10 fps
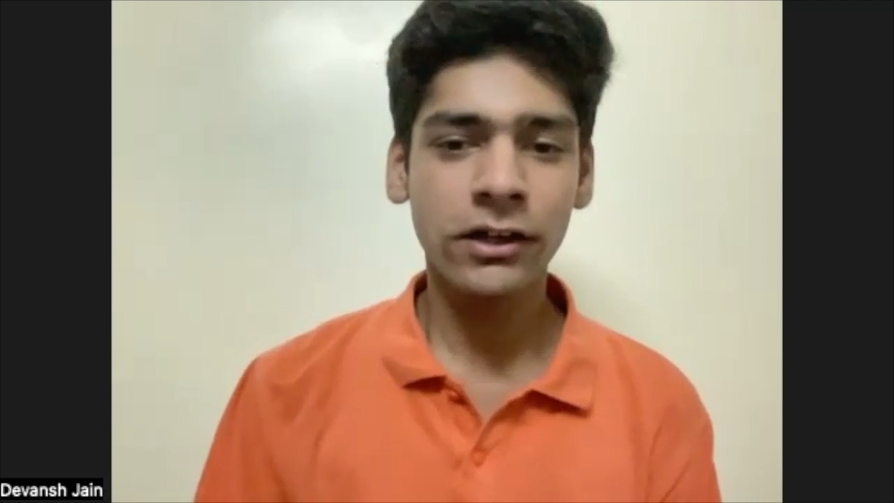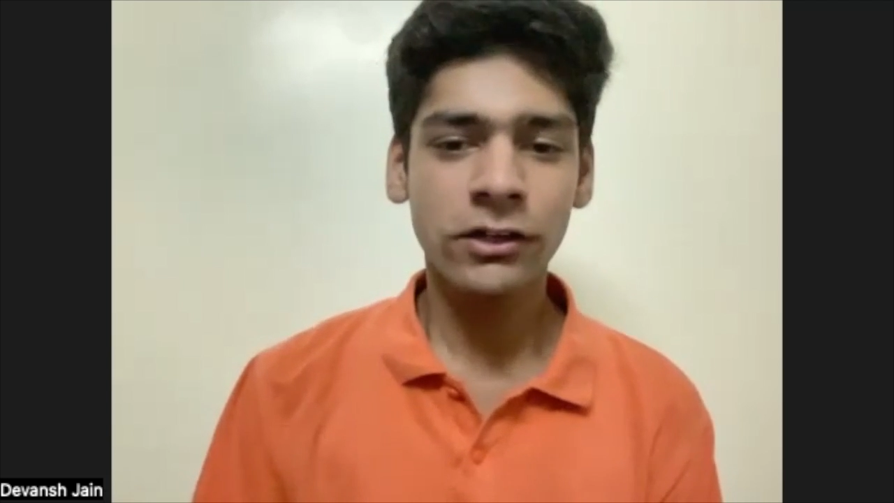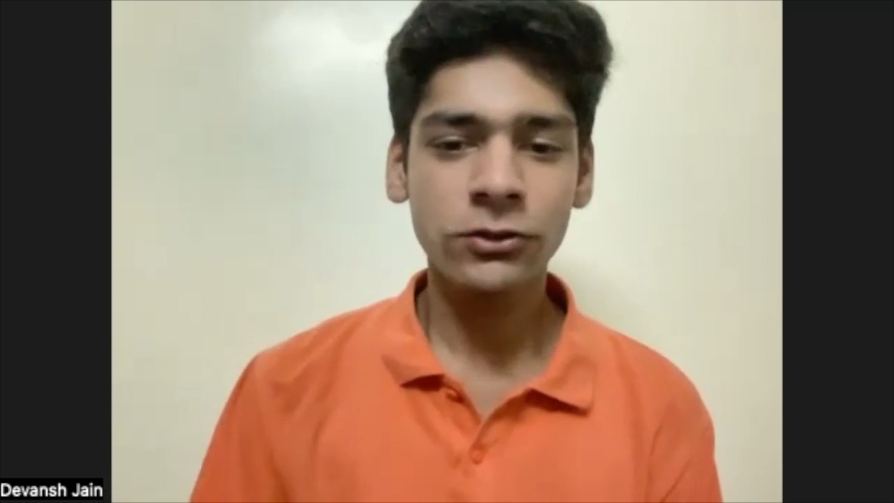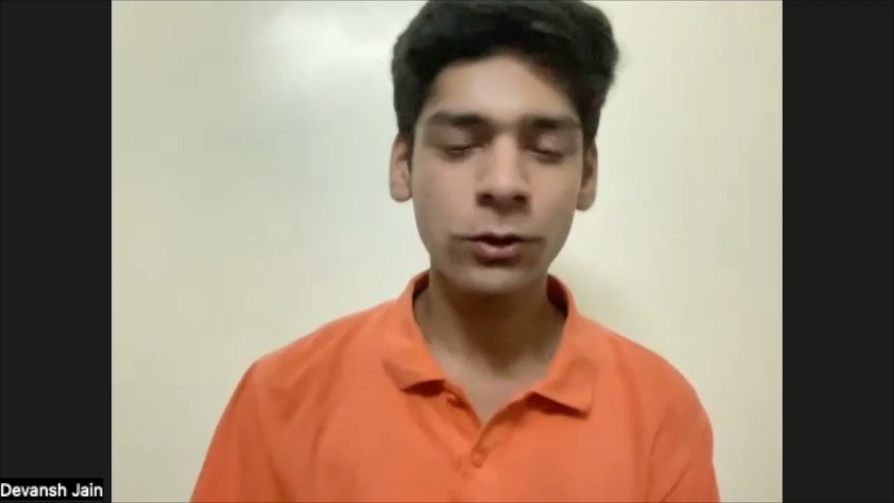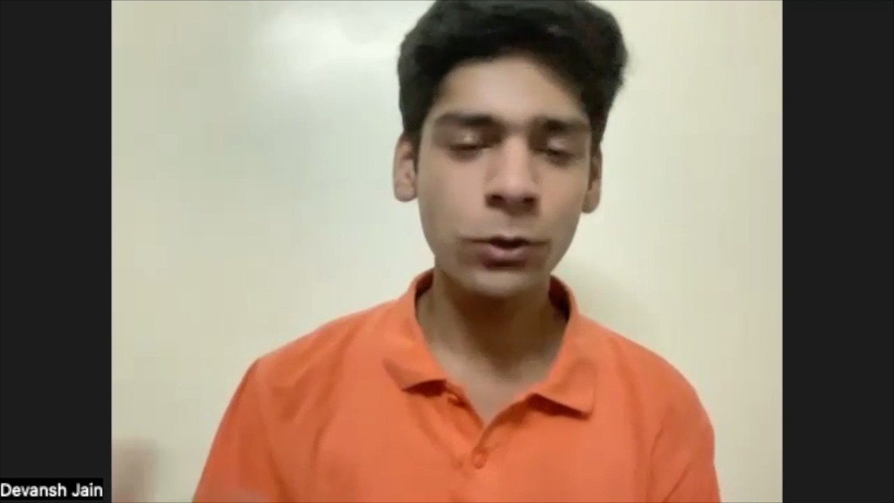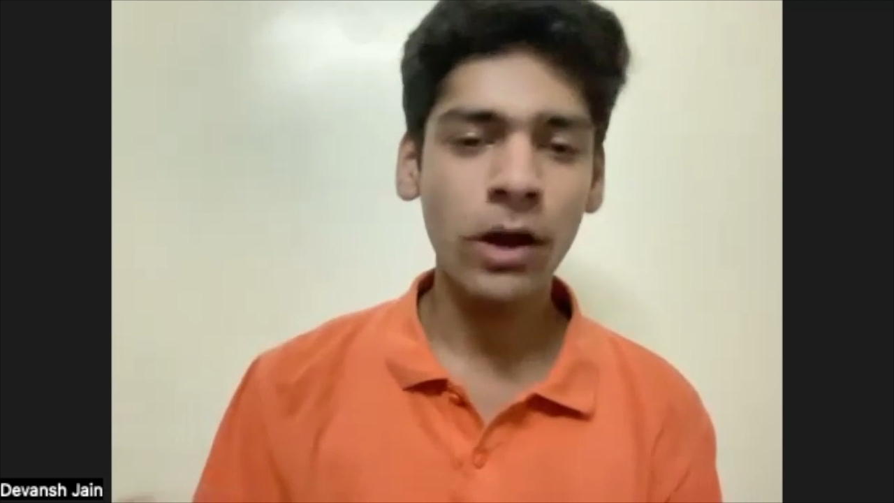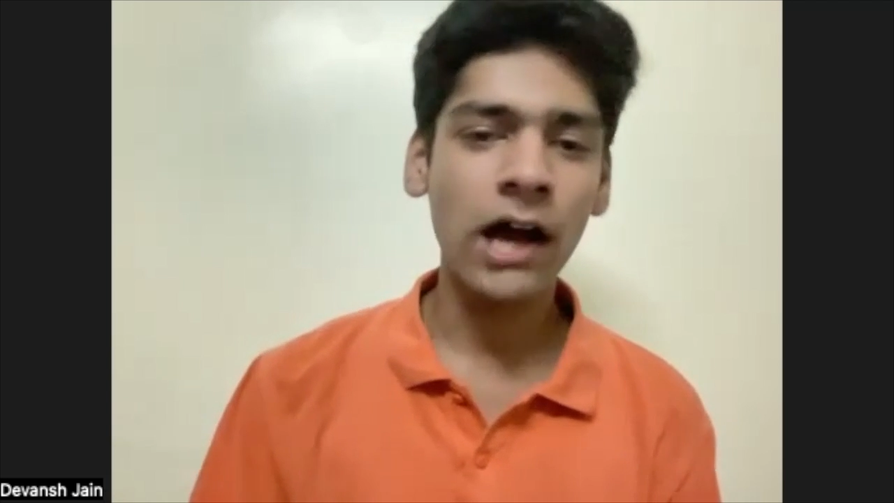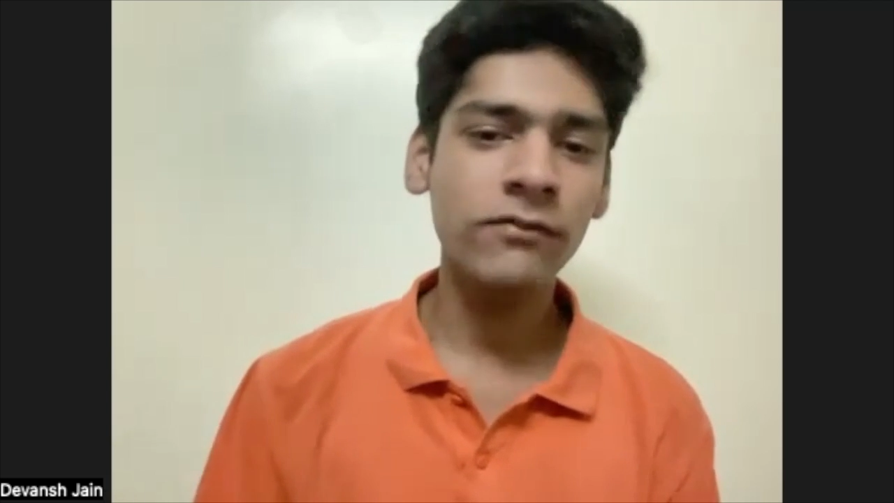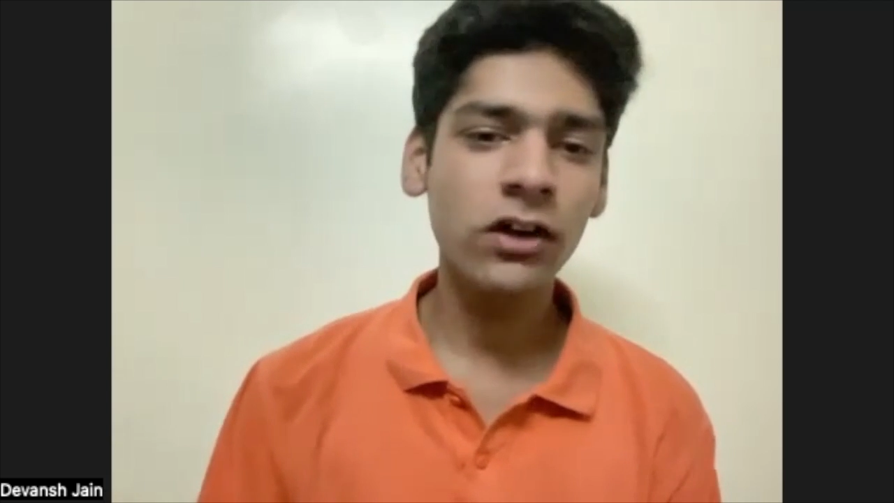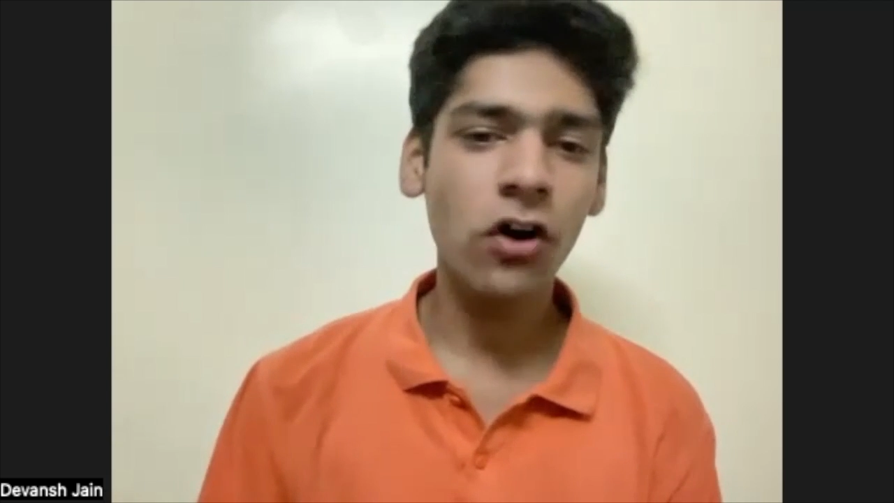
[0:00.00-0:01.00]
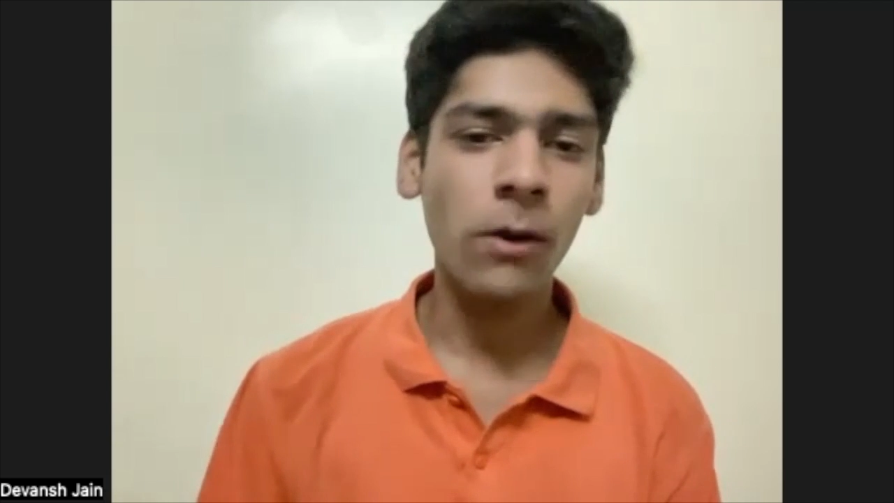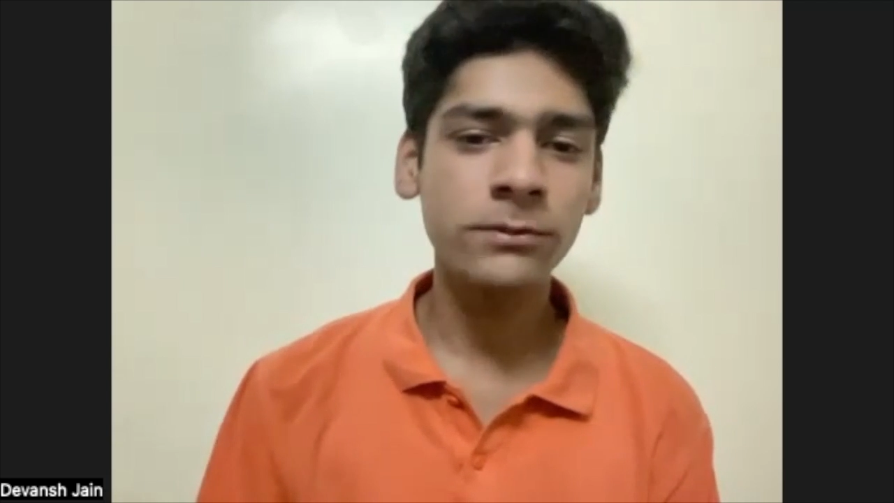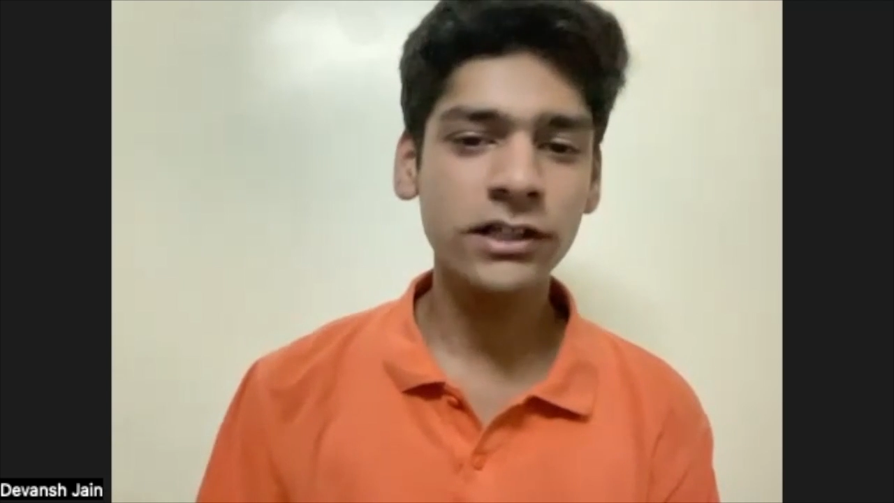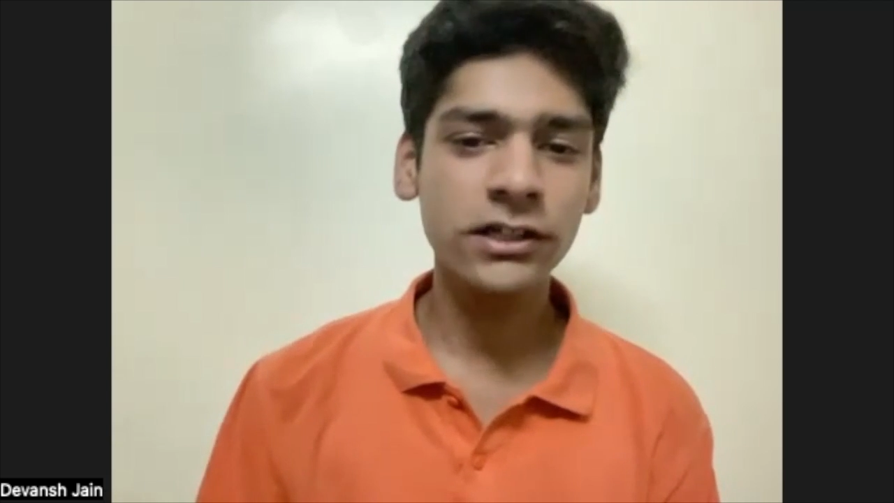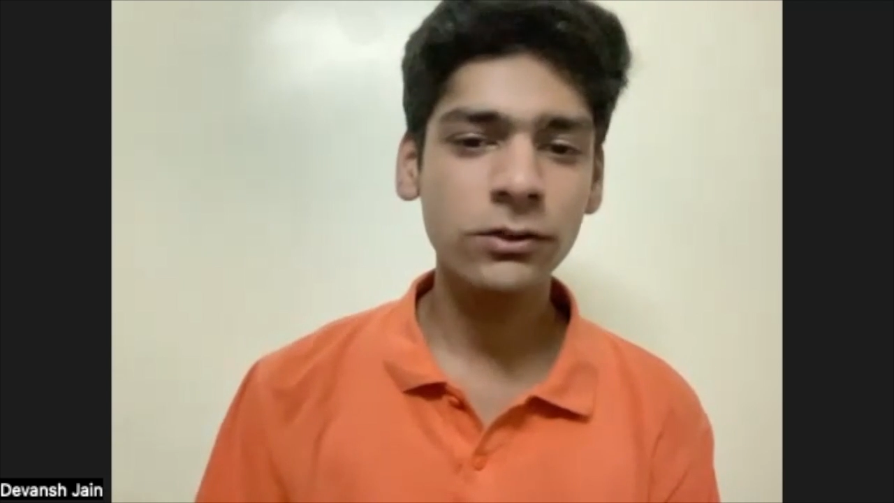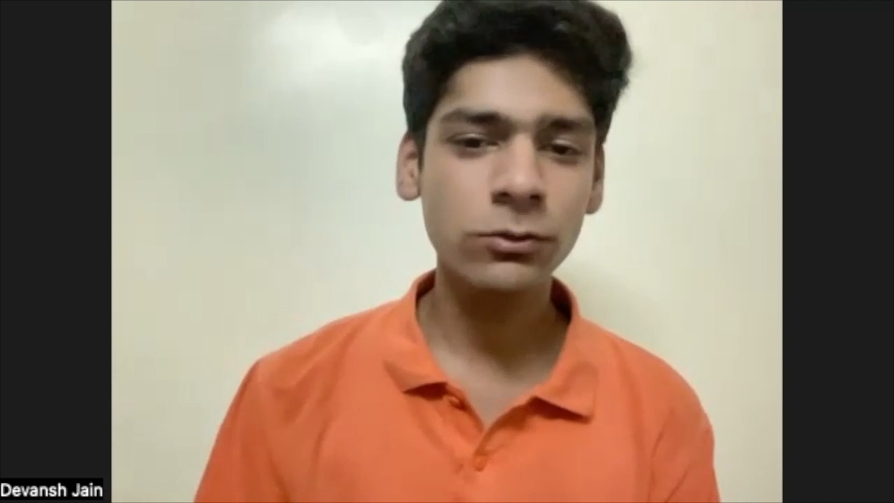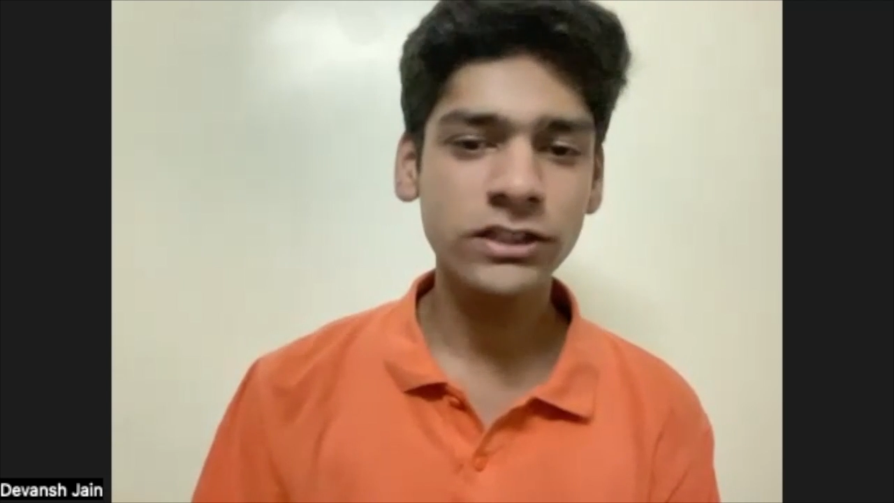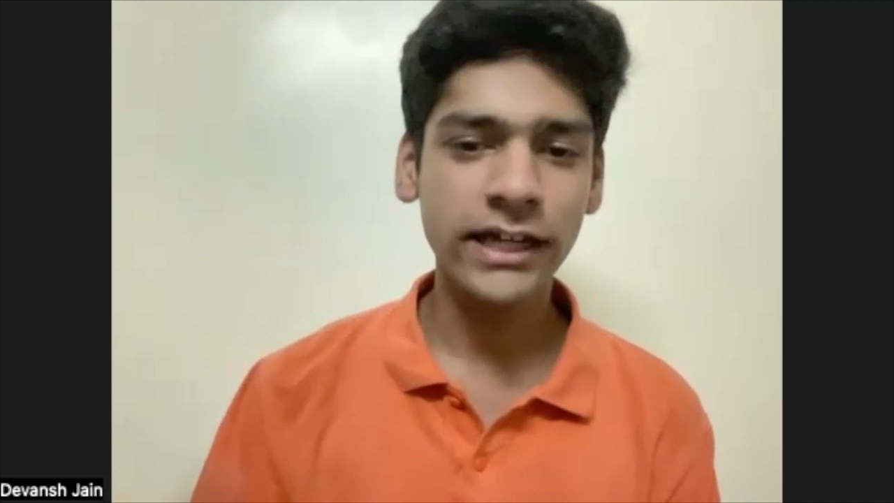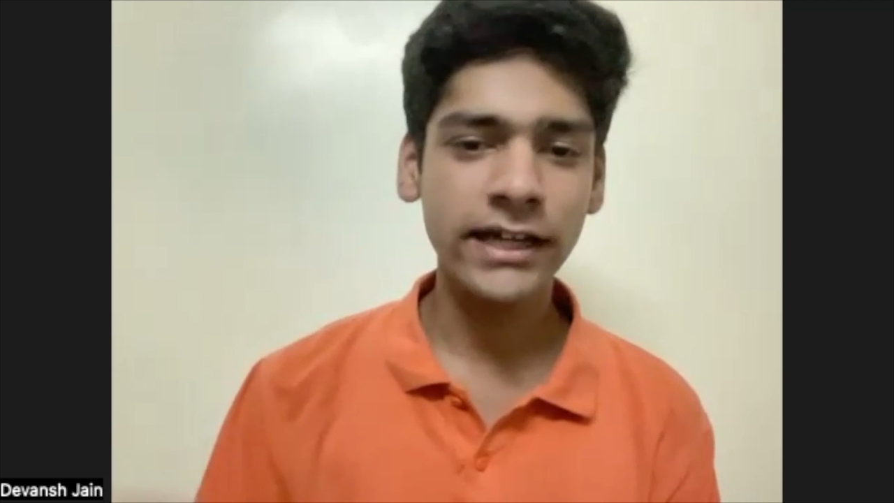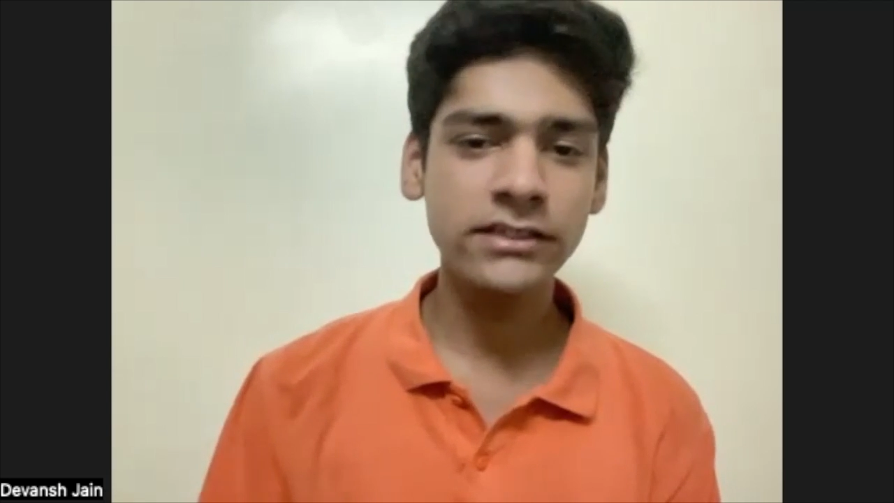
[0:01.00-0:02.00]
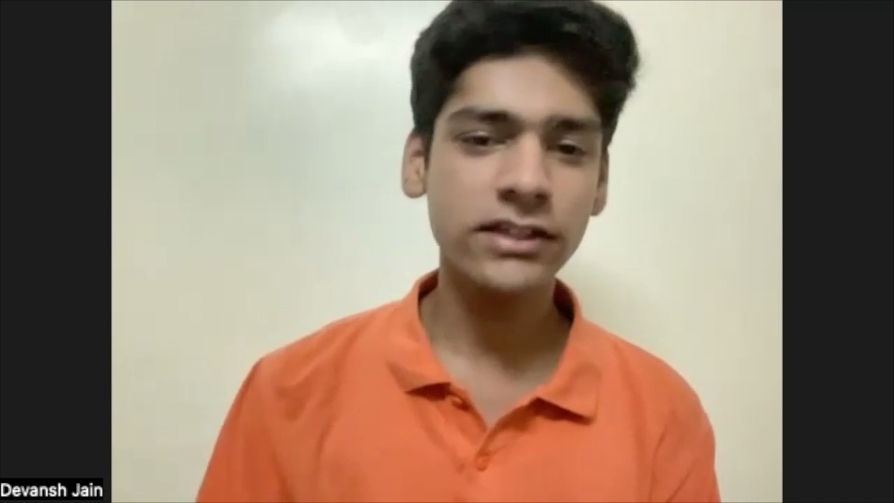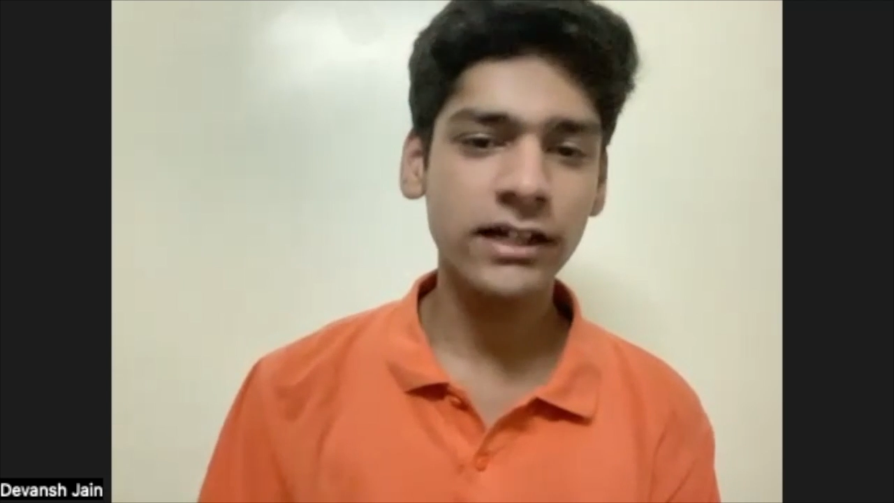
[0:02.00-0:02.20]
So you have the option to change